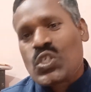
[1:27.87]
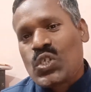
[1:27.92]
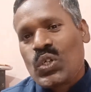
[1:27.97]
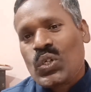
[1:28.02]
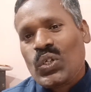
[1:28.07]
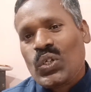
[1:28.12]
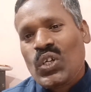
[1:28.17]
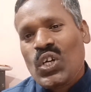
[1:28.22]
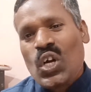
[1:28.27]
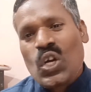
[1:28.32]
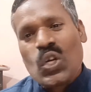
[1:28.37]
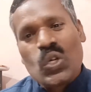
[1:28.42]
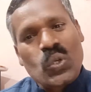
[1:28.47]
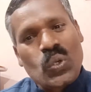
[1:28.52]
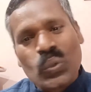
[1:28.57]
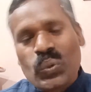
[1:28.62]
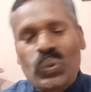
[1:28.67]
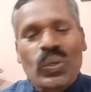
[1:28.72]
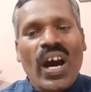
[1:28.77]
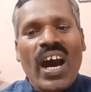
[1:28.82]
So
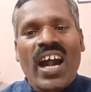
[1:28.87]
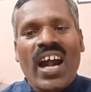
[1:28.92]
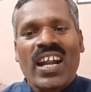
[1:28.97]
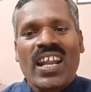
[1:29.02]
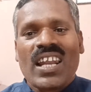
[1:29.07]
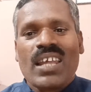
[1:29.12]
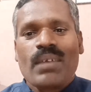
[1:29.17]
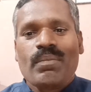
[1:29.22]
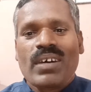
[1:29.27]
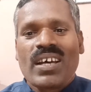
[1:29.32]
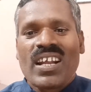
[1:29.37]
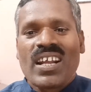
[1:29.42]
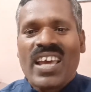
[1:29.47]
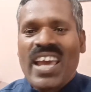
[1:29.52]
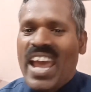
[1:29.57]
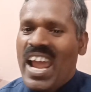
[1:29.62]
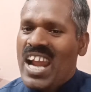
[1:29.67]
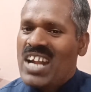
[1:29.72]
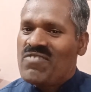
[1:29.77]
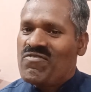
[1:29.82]
do hard labor
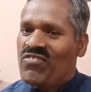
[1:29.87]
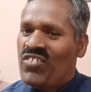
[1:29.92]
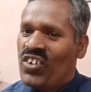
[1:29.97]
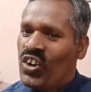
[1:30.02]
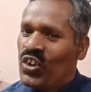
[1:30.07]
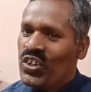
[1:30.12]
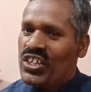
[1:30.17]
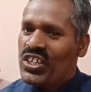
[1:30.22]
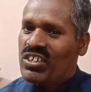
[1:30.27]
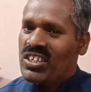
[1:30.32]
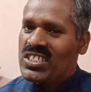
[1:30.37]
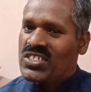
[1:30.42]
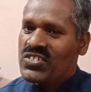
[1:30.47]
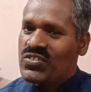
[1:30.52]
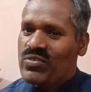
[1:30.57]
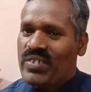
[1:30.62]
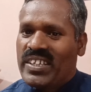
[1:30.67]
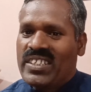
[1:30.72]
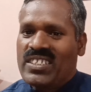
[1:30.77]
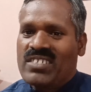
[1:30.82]
and flow your
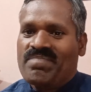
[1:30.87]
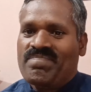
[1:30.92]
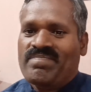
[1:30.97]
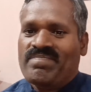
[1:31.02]
sweat.